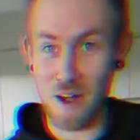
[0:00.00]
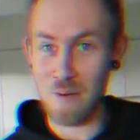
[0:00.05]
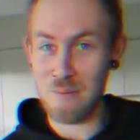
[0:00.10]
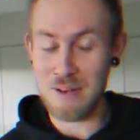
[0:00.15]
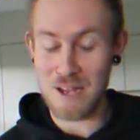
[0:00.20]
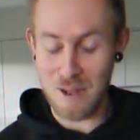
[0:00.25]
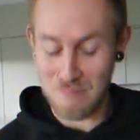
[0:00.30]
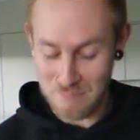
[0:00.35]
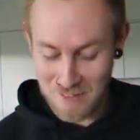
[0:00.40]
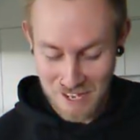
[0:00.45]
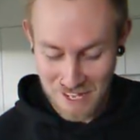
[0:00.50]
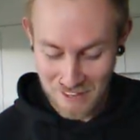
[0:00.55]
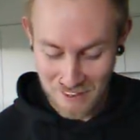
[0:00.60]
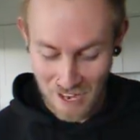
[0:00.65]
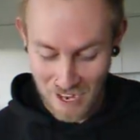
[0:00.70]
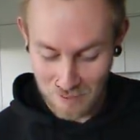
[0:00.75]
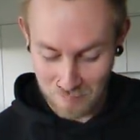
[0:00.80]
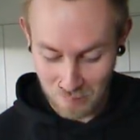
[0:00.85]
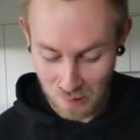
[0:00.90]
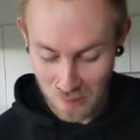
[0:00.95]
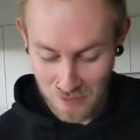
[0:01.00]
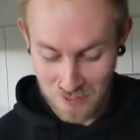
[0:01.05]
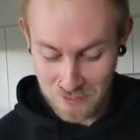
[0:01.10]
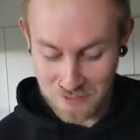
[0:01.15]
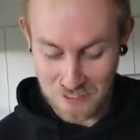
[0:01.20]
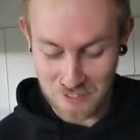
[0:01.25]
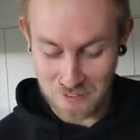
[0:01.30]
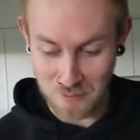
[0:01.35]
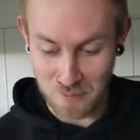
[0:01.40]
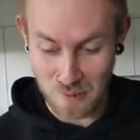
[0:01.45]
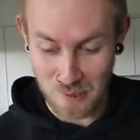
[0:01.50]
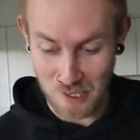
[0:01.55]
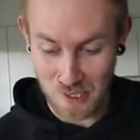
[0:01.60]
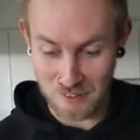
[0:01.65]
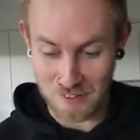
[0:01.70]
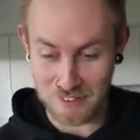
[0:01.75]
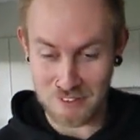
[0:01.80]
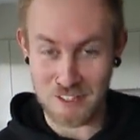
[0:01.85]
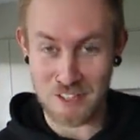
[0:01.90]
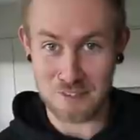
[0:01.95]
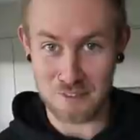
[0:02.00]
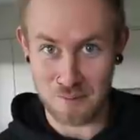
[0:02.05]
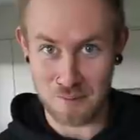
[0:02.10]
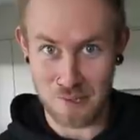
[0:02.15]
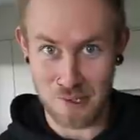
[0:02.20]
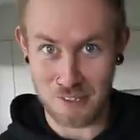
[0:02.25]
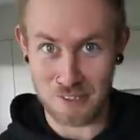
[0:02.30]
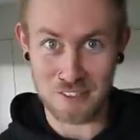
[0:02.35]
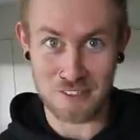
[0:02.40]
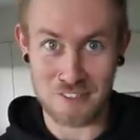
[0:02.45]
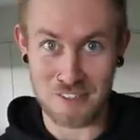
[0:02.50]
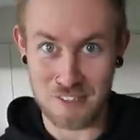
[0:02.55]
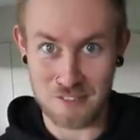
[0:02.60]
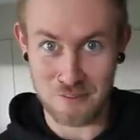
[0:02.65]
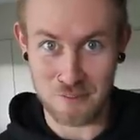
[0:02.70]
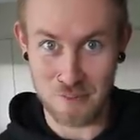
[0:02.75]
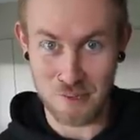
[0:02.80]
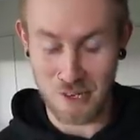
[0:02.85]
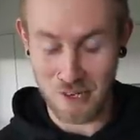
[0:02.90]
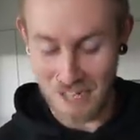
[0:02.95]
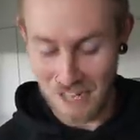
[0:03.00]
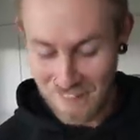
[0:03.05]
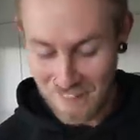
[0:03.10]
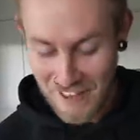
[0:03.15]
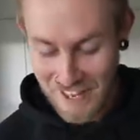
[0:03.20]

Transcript: I'll be up there like, bro, this doesn't work, this doesn't work, this doesn't work, and